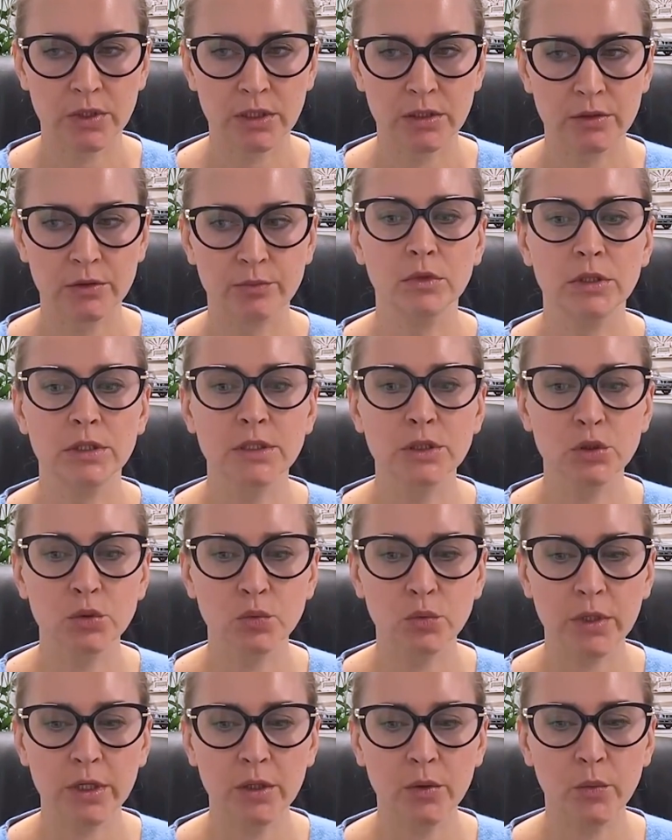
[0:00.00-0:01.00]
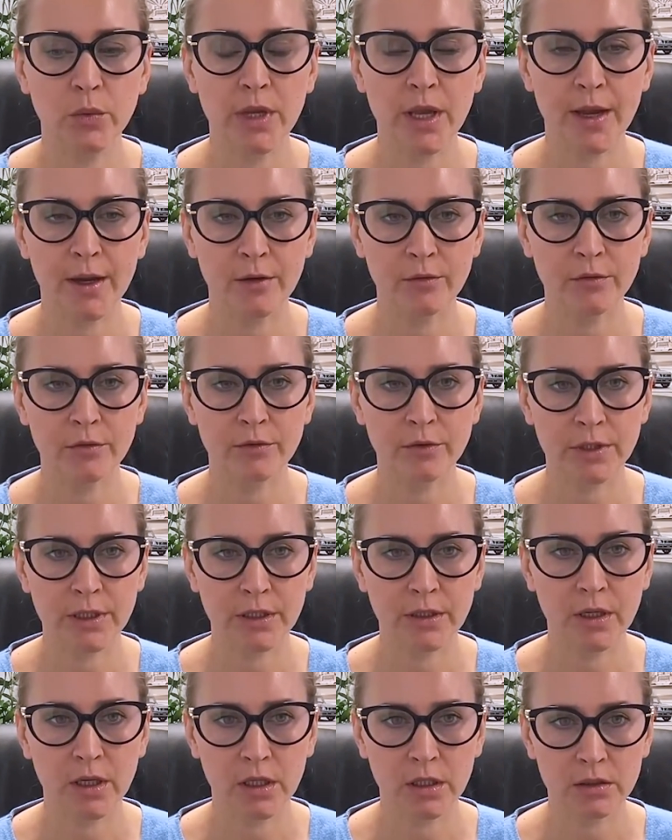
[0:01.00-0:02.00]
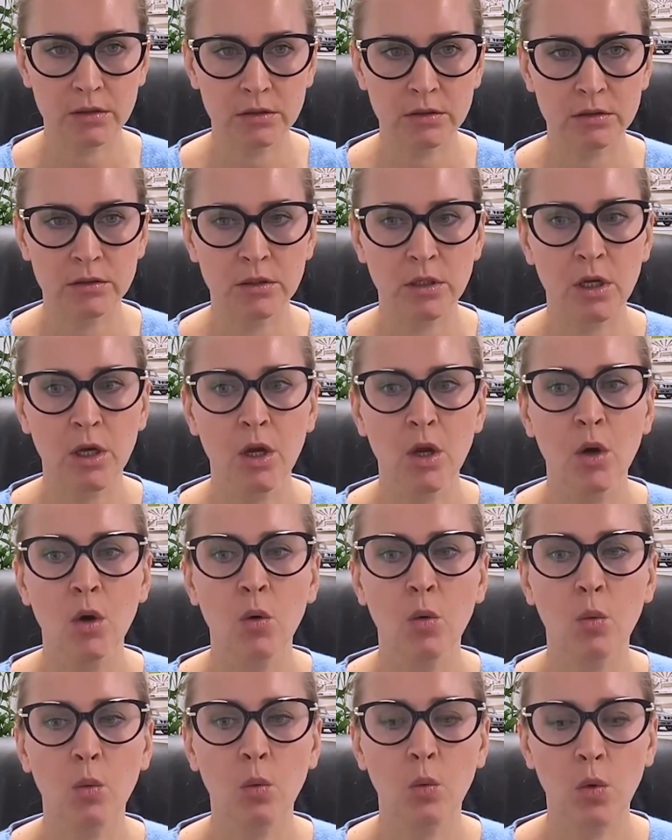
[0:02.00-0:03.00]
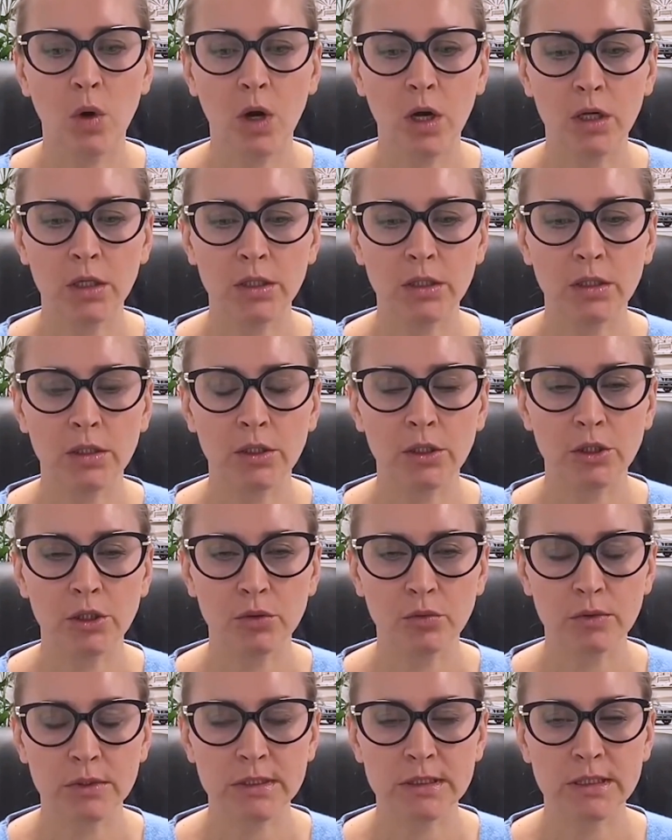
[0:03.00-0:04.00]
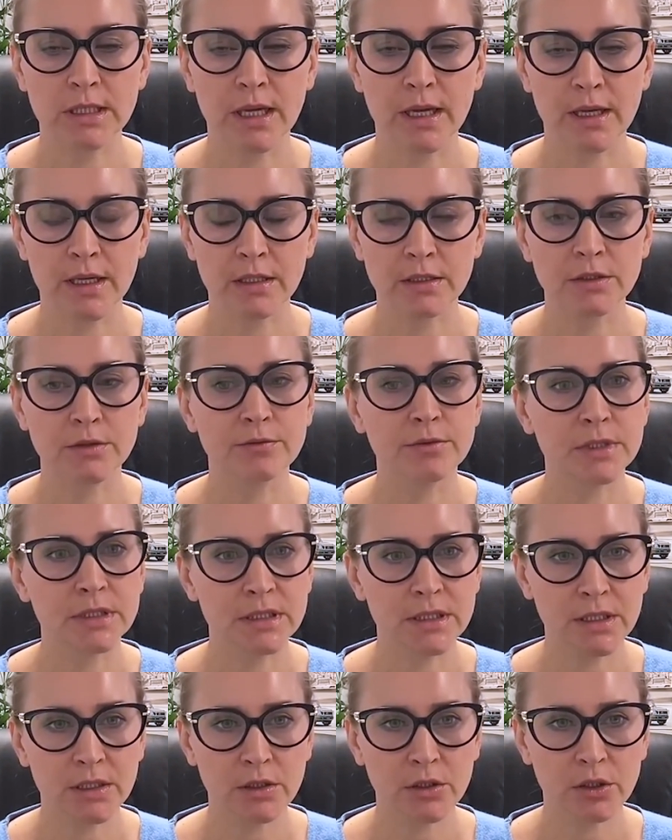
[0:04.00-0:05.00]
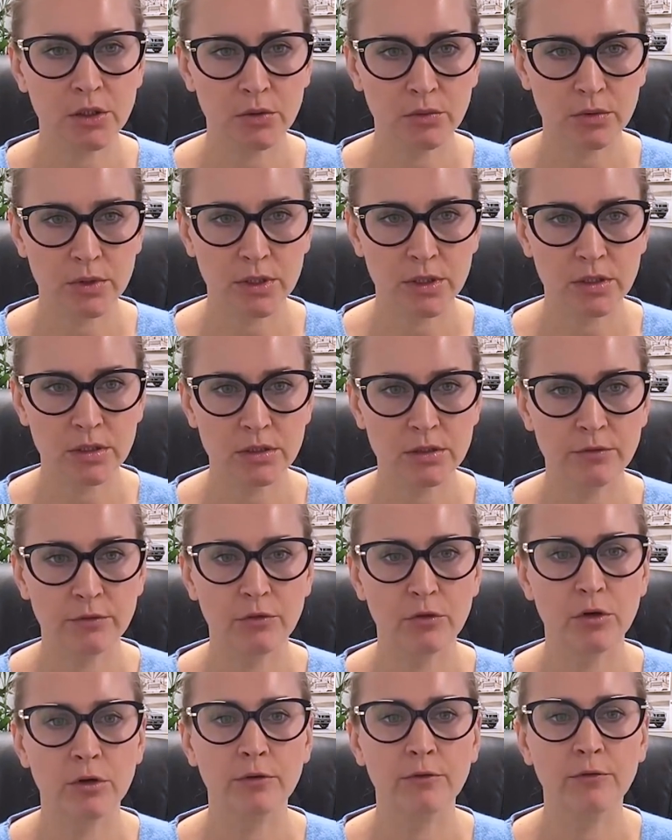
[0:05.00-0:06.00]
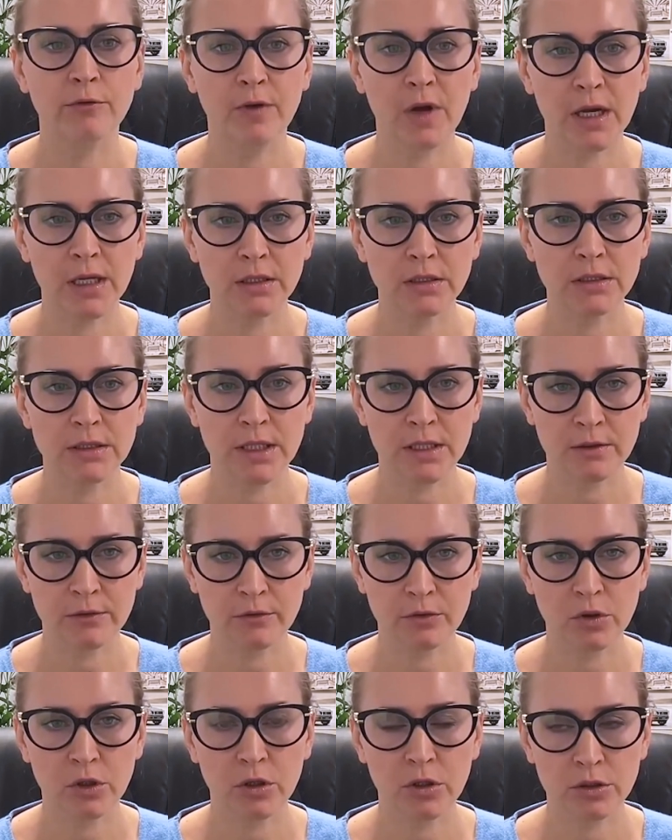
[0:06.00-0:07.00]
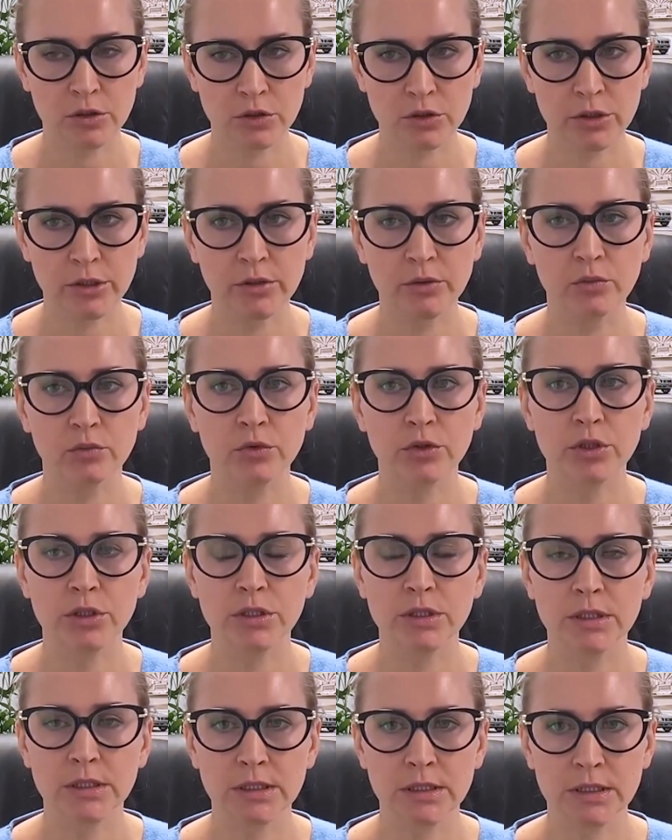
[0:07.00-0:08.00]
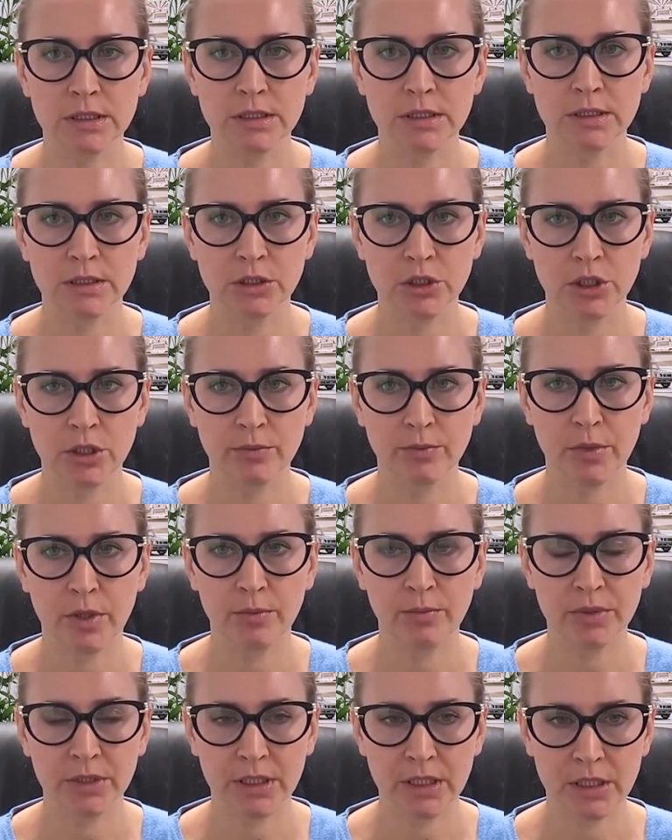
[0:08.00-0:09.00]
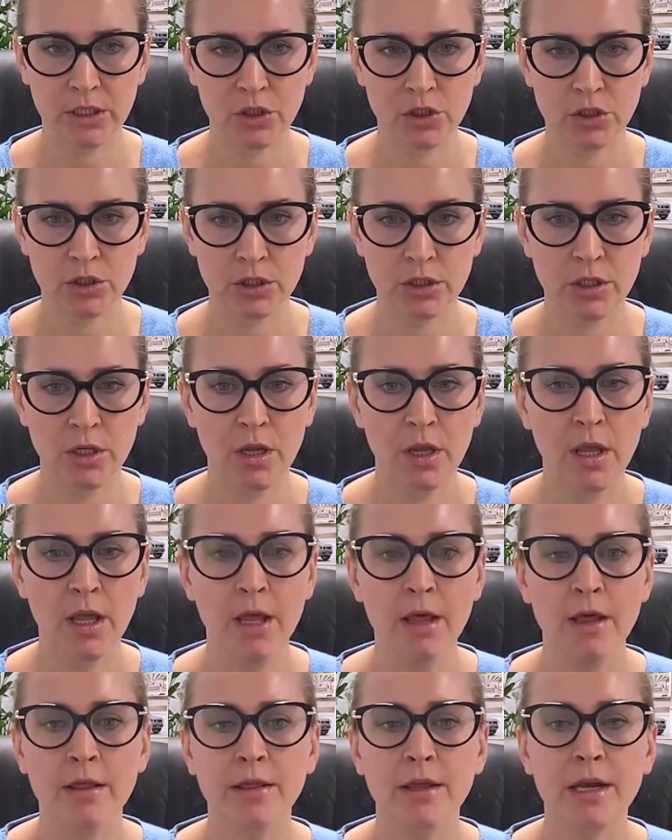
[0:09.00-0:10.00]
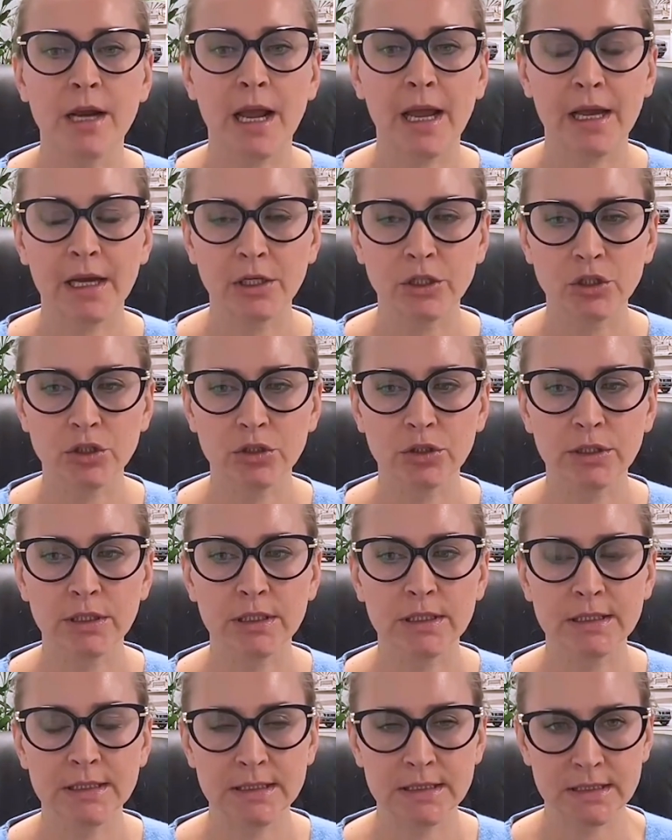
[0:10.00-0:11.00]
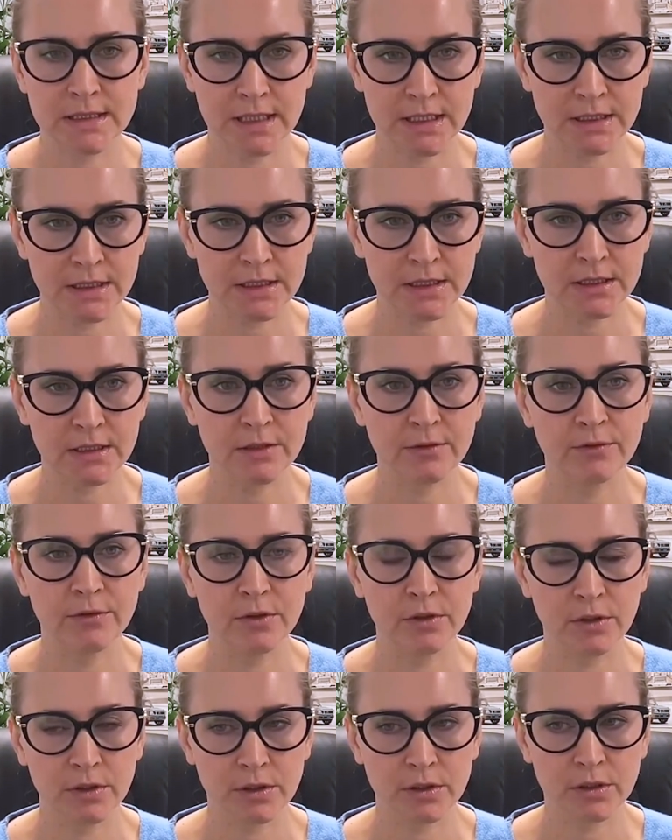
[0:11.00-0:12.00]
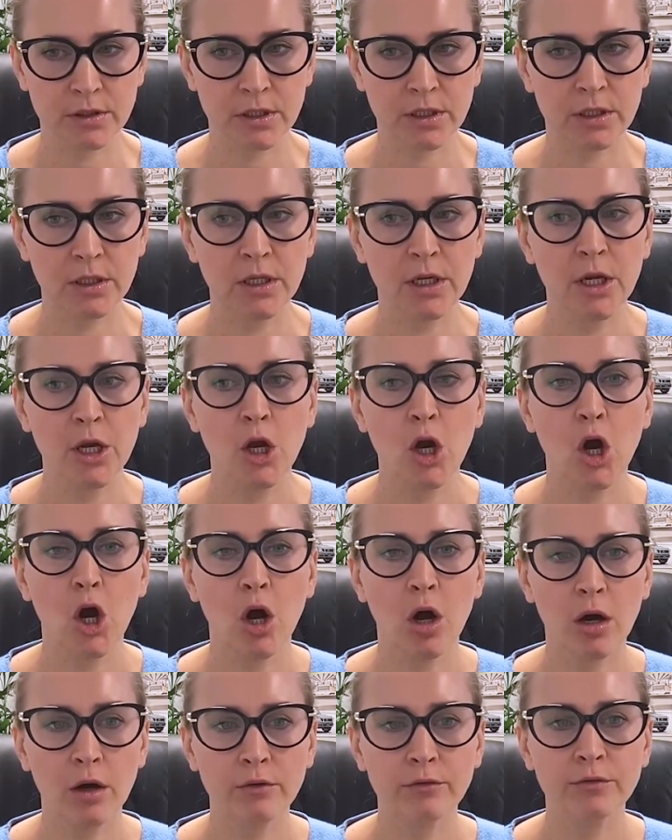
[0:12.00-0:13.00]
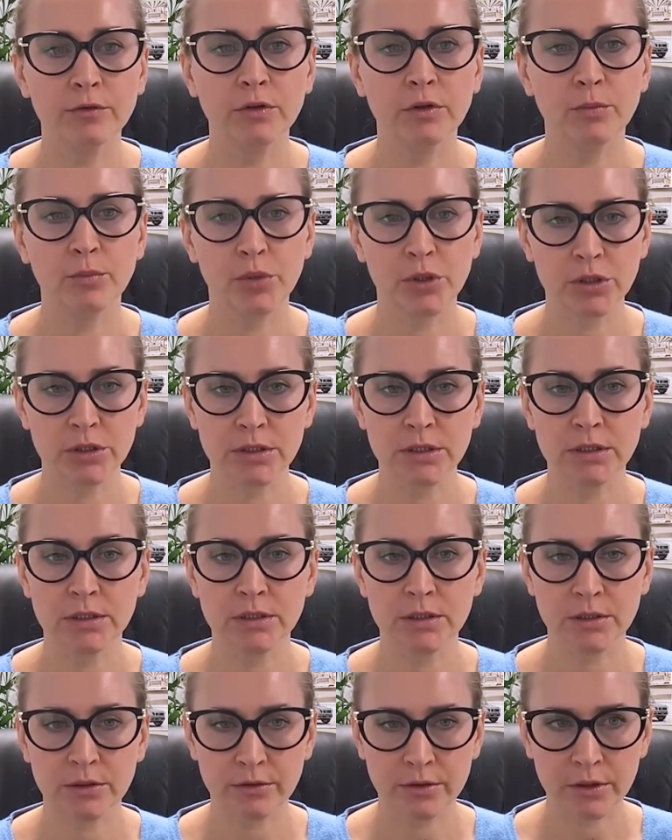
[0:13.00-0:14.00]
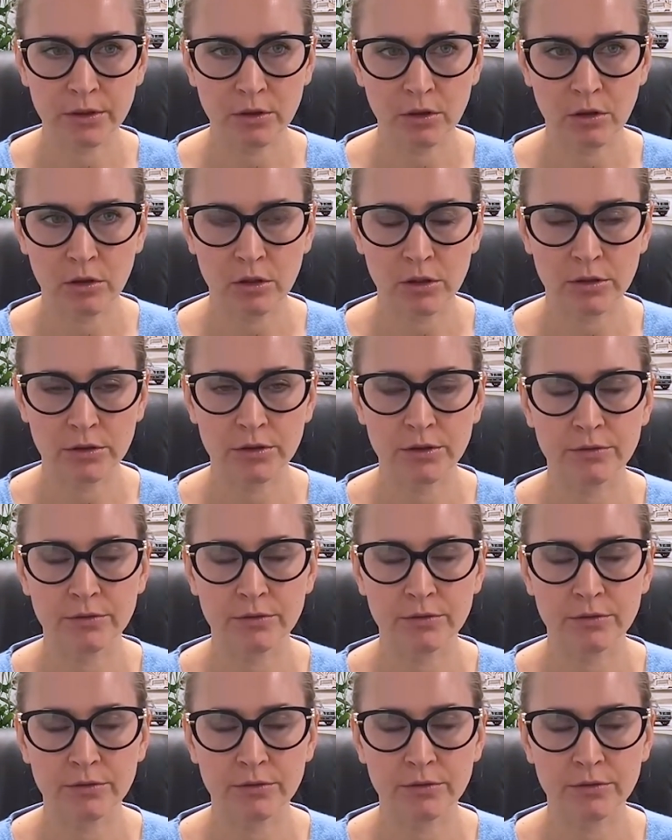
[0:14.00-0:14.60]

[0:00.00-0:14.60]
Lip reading: week. This week, we have already gotten one USCIS receipt notice for Filed N400, which is a citizenship application that actually extended the validity of the person's green card.